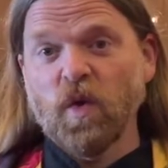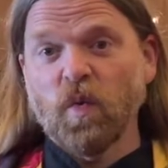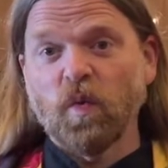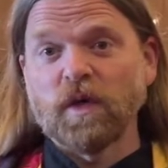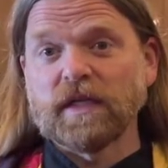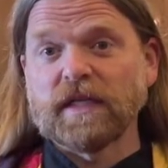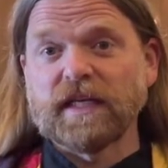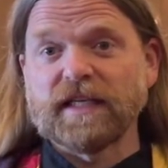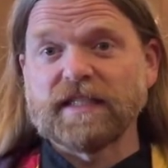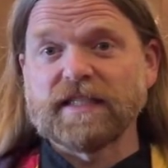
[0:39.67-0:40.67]

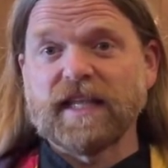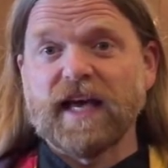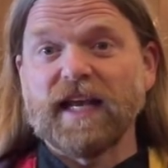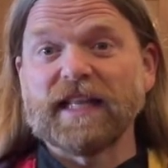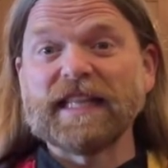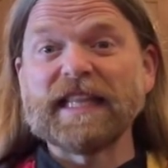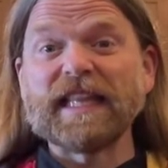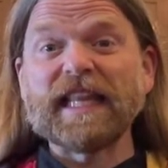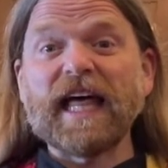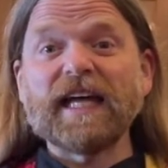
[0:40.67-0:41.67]
One is that
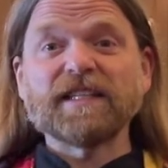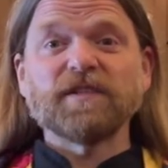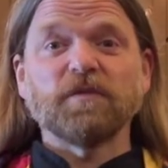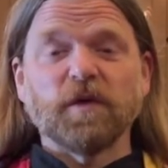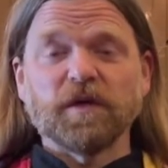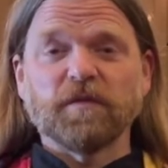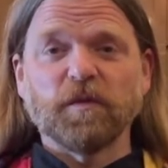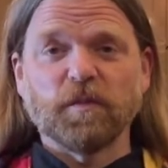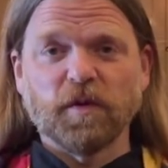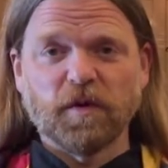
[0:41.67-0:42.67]
lots of
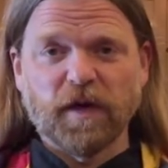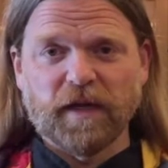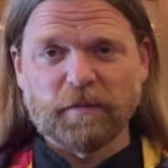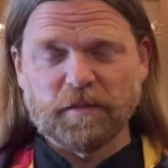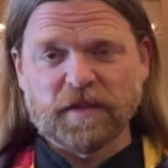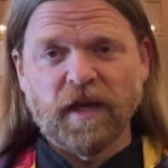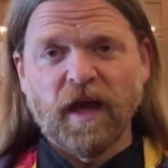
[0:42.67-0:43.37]
wonderful programs